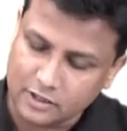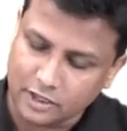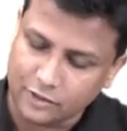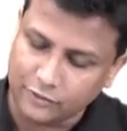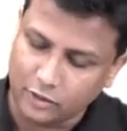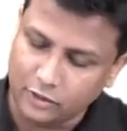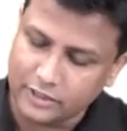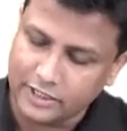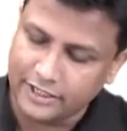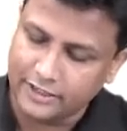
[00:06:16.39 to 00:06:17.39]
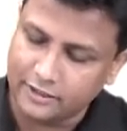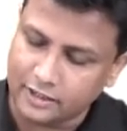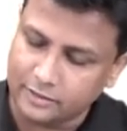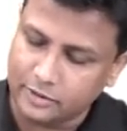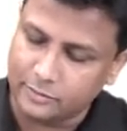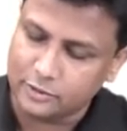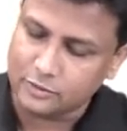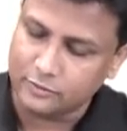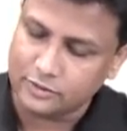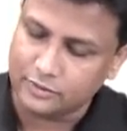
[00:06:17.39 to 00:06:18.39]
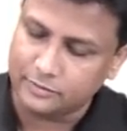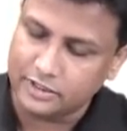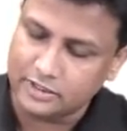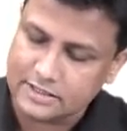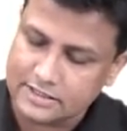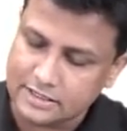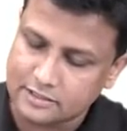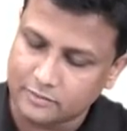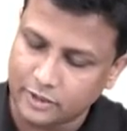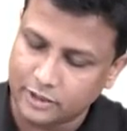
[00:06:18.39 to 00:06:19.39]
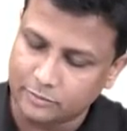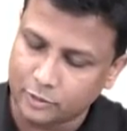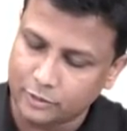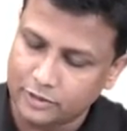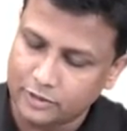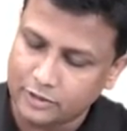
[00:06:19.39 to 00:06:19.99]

out of all the 8 carpal bones which will be the sesamoid bone